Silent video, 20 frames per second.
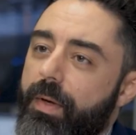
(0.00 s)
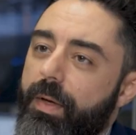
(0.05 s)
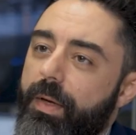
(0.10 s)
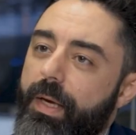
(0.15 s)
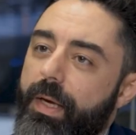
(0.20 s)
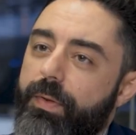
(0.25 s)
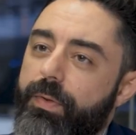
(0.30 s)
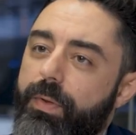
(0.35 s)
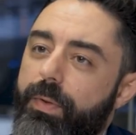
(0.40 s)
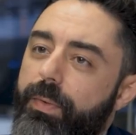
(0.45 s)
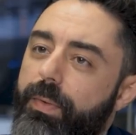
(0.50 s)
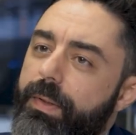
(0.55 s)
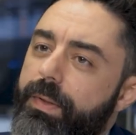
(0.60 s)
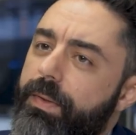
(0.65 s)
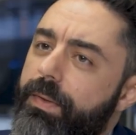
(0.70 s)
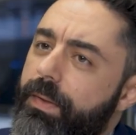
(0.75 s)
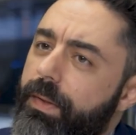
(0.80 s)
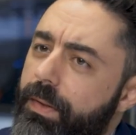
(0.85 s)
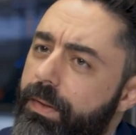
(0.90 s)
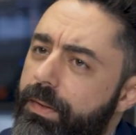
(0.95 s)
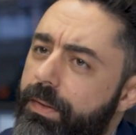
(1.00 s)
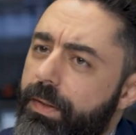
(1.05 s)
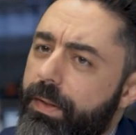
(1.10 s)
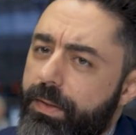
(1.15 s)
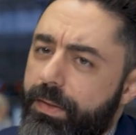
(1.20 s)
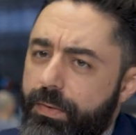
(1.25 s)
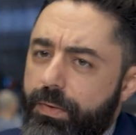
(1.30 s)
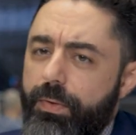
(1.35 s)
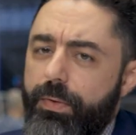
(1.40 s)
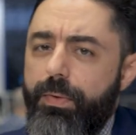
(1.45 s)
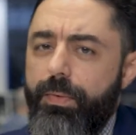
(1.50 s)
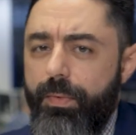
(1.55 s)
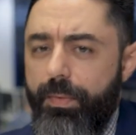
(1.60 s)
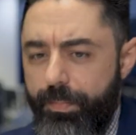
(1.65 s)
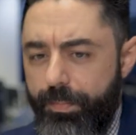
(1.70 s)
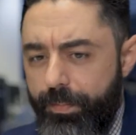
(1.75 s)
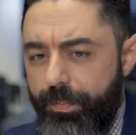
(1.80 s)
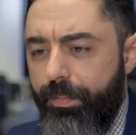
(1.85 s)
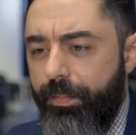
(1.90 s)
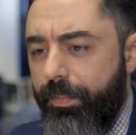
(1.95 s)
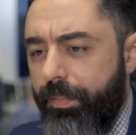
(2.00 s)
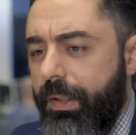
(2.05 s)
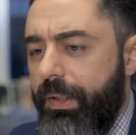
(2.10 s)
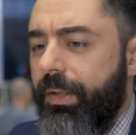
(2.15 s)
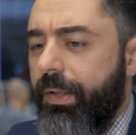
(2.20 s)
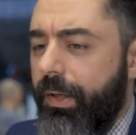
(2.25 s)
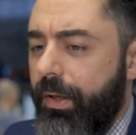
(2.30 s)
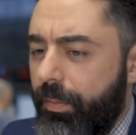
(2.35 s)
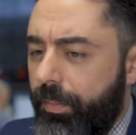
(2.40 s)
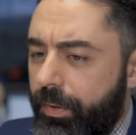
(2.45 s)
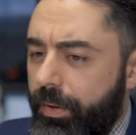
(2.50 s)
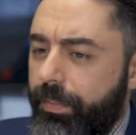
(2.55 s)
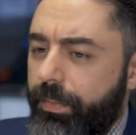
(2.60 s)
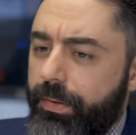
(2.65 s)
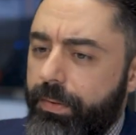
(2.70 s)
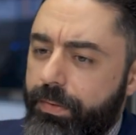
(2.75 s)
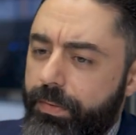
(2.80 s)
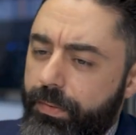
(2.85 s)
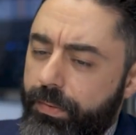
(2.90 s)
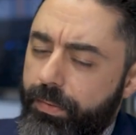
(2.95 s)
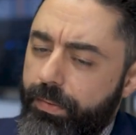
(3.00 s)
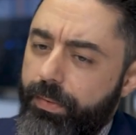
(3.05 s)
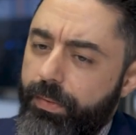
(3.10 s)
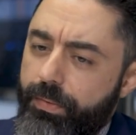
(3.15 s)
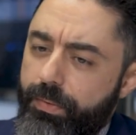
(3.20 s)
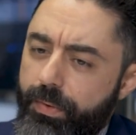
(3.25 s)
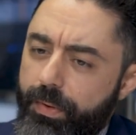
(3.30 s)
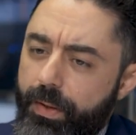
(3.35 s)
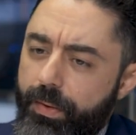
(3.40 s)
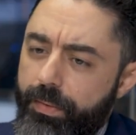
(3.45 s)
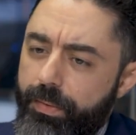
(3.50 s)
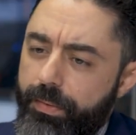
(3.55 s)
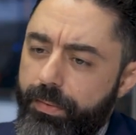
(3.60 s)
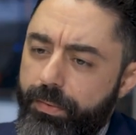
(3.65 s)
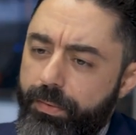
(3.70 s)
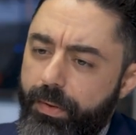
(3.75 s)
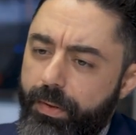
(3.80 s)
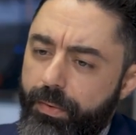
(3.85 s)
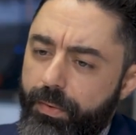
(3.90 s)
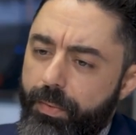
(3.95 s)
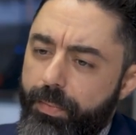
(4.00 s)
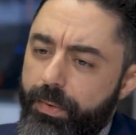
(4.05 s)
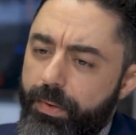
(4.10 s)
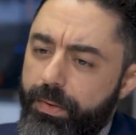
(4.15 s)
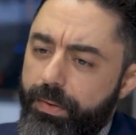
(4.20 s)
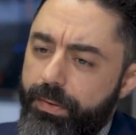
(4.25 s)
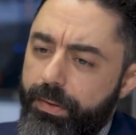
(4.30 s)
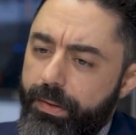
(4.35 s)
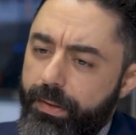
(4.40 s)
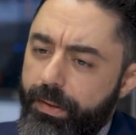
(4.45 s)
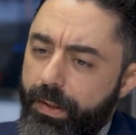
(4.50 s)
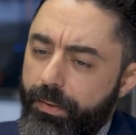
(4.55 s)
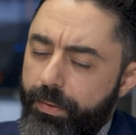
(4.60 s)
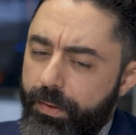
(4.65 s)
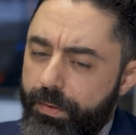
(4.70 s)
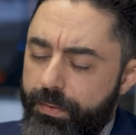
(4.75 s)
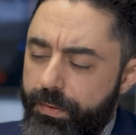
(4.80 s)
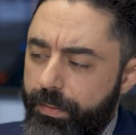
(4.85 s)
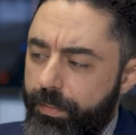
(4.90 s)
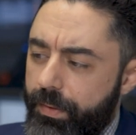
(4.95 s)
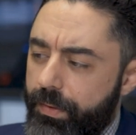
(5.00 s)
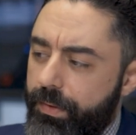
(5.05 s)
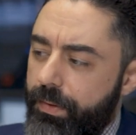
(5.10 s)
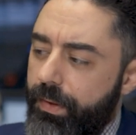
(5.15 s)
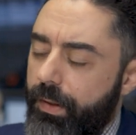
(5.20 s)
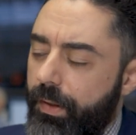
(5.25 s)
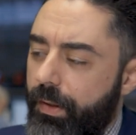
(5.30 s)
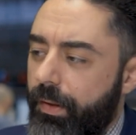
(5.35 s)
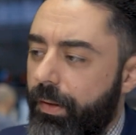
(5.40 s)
Yeah, so it's to do with meeting our promise to our community and our customers.